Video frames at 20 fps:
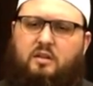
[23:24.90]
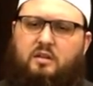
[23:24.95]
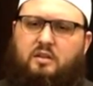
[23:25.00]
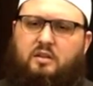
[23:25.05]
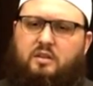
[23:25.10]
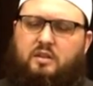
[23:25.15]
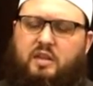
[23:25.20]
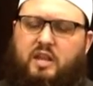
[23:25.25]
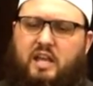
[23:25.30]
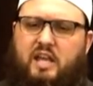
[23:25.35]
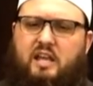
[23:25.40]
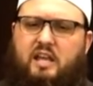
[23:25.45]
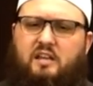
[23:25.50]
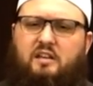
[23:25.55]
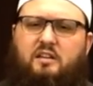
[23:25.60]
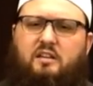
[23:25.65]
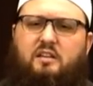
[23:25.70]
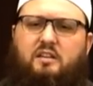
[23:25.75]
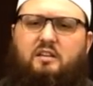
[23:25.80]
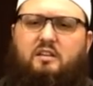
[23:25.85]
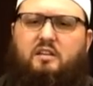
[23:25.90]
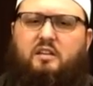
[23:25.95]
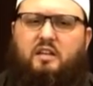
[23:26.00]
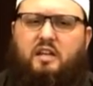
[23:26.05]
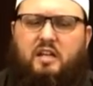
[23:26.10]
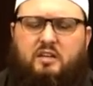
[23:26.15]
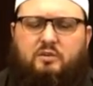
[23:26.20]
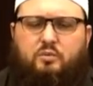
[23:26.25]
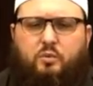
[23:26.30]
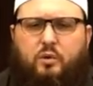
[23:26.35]
then
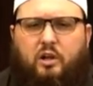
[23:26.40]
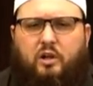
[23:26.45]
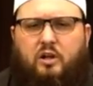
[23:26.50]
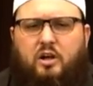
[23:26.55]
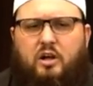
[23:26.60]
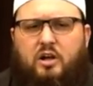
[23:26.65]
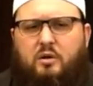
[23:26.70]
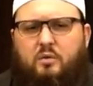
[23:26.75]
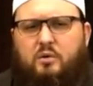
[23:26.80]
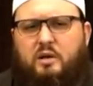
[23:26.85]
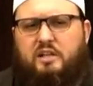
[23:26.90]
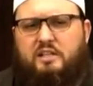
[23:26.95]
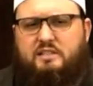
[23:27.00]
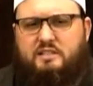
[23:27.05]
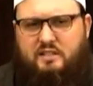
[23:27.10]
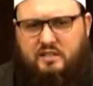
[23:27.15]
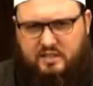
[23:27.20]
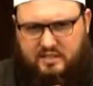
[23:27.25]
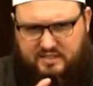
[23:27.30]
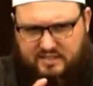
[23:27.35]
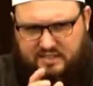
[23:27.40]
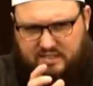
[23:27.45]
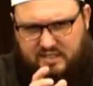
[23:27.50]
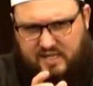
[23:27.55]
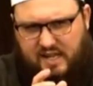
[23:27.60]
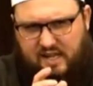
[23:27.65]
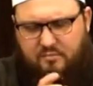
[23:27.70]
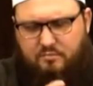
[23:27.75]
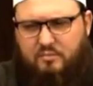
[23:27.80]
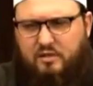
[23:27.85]
it will always, this
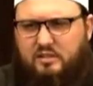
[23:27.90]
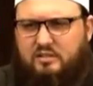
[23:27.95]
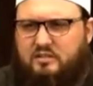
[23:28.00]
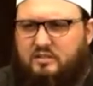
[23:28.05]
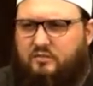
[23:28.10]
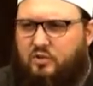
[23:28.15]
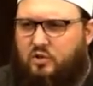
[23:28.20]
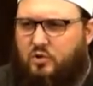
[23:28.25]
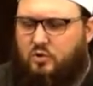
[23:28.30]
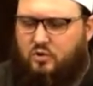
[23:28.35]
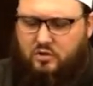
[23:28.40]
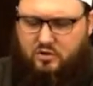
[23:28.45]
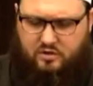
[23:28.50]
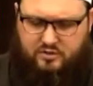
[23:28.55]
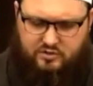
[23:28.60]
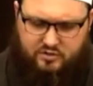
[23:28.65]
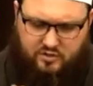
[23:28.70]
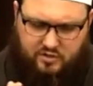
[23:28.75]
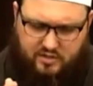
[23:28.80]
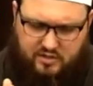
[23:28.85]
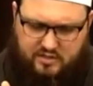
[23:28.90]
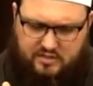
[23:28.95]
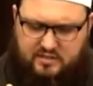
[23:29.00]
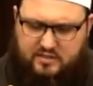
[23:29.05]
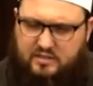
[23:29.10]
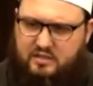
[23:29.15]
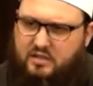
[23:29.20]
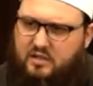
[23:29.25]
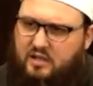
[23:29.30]
statement of yours or this